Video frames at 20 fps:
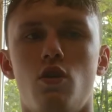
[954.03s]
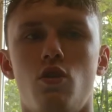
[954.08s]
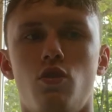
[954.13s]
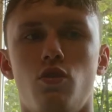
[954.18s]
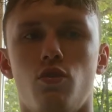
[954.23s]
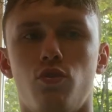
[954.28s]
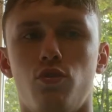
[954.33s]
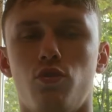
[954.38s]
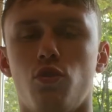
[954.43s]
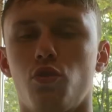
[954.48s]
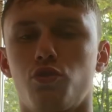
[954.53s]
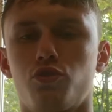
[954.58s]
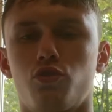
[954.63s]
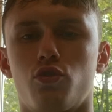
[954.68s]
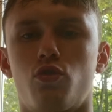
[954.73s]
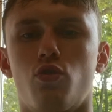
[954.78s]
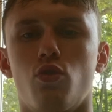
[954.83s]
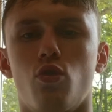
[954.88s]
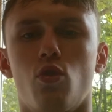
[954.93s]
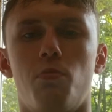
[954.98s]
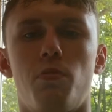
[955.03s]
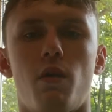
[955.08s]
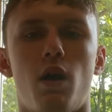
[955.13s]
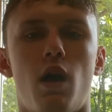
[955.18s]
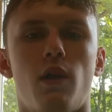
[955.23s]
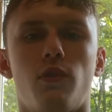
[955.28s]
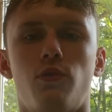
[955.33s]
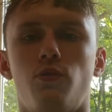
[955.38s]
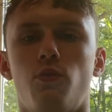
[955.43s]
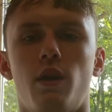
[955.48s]
your social group,
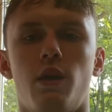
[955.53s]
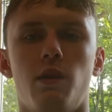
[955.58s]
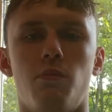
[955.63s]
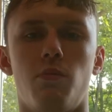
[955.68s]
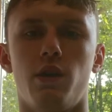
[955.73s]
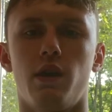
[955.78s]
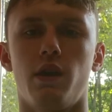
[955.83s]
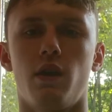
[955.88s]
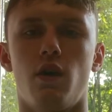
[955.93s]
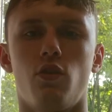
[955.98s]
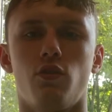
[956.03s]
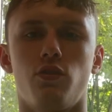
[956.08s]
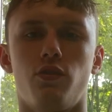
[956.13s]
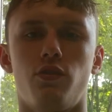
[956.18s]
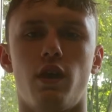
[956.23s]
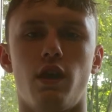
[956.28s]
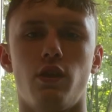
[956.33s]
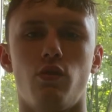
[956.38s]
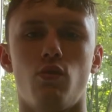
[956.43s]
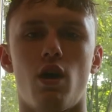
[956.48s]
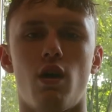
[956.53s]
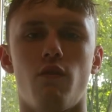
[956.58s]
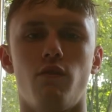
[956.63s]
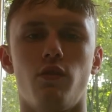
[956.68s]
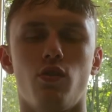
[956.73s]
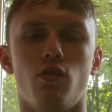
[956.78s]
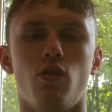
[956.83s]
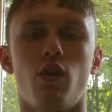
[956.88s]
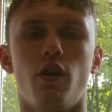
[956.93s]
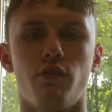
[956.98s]
onto anybody else that you have in
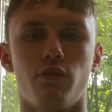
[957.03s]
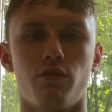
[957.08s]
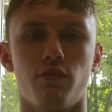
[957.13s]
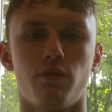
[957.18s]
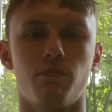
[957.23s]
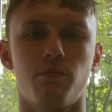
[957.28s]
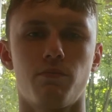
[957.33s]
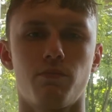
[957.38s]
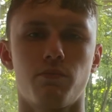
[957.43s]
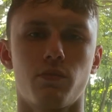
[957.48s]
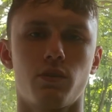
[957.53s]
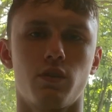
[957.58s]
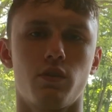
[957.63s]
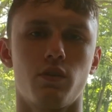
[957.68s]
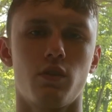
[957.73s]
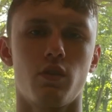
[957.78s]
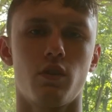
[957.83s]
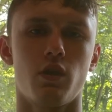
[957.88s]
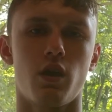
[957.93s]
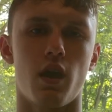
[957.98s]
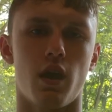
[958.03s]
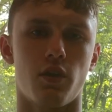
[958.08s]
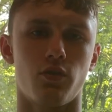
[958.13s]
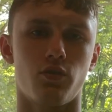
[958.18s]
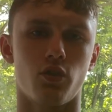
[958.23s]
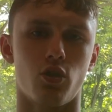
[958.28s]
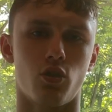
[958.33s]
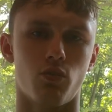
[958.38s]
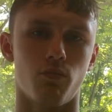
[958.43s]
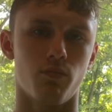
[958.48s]
your life. And
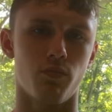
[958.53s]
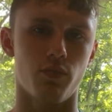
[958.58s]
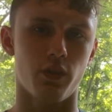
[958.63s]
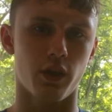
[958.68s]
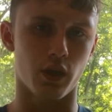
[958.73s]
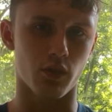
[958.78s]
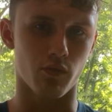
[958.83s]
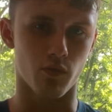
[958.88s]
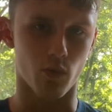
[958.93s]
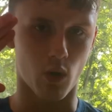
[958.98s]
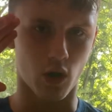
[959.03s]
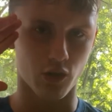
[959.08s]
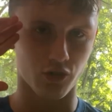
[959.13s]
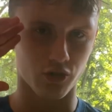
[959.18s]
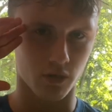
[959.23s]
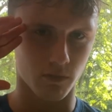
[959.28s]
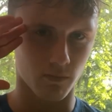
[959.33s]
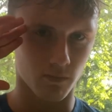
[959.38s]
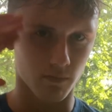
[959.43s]
so, thank you for watching.